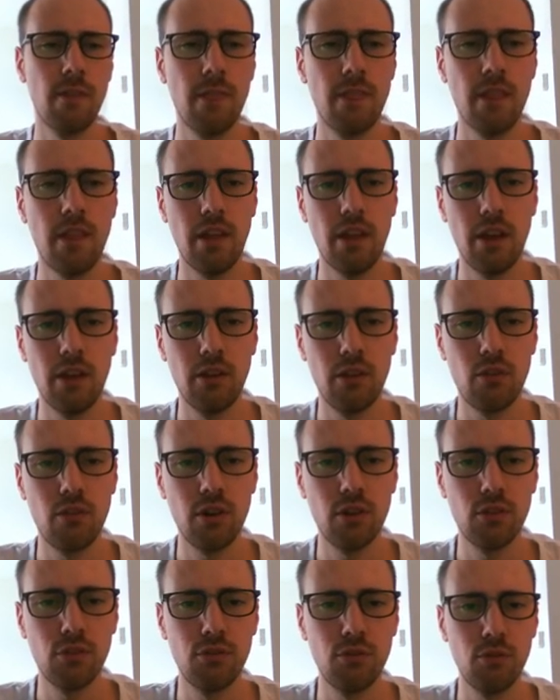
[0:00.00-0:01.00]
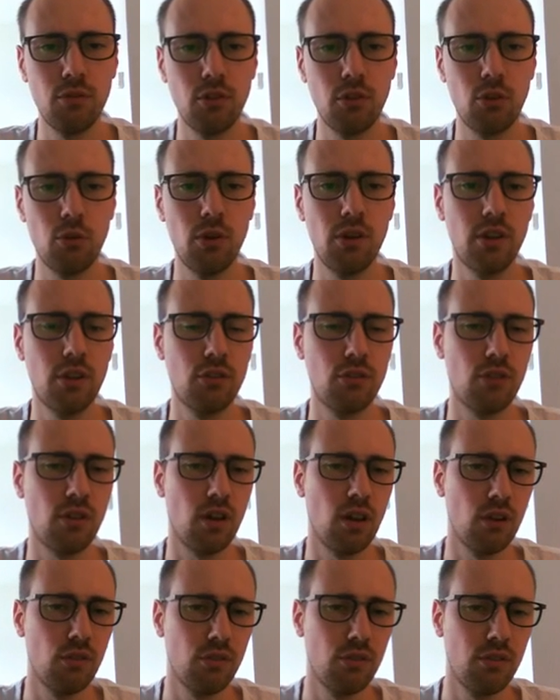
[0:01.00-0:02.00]
And the threat of queen
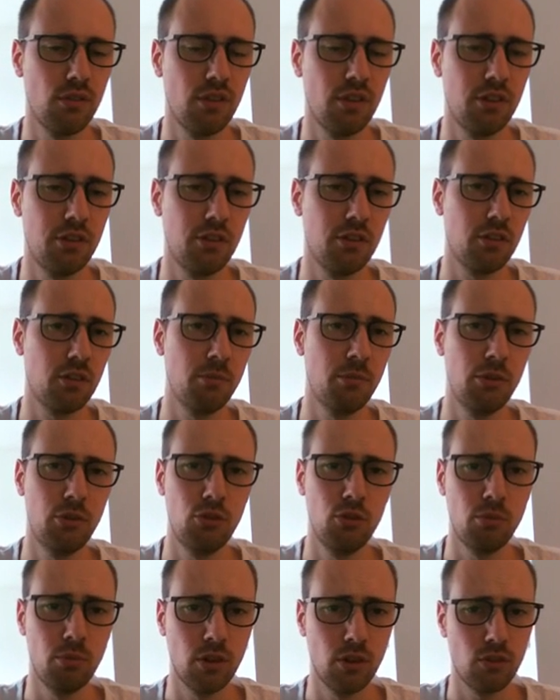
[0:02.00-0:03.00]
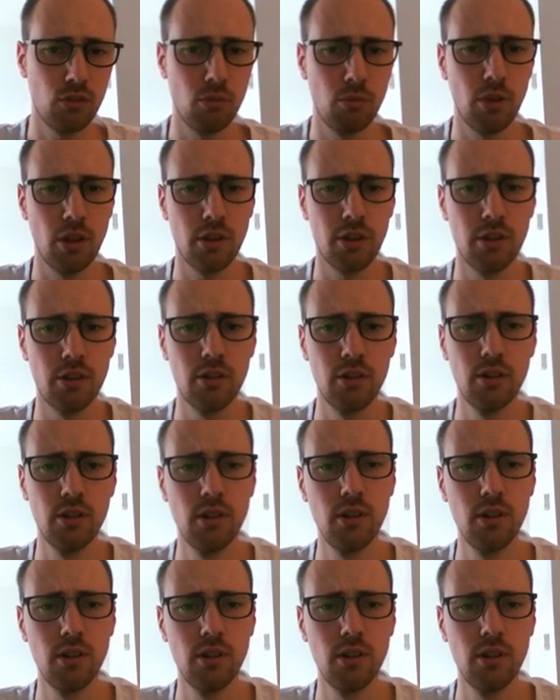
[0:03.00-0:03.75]
h5 is just a bit too much for black here.